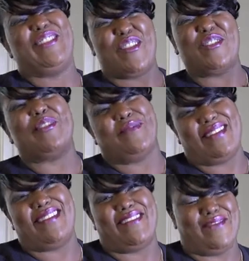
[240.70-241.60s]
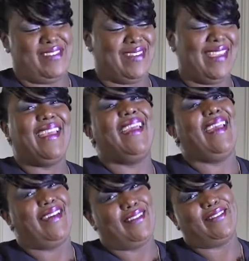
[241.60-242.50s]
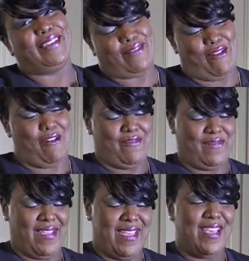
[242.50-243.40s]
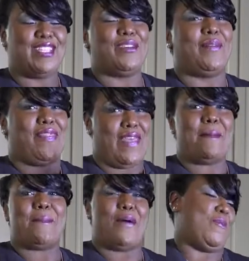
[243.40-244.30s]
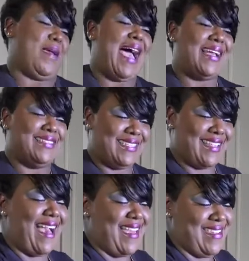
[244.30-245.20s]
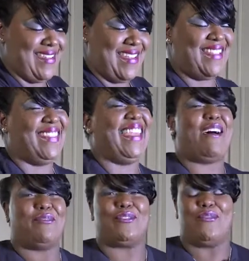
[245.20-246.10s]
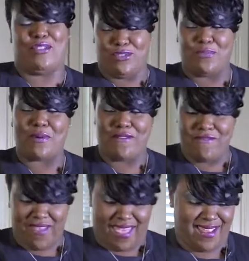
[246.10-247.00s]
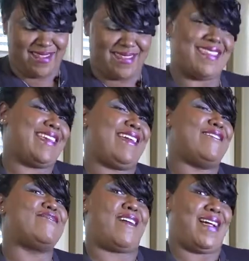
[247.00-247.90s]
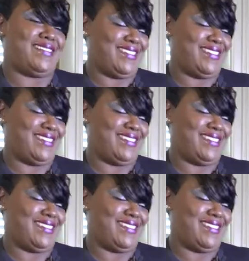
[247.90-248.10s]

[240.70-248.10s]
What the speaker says: turned up the oven, and cooked it off. So at that moment, I decided that I was going to perfect frying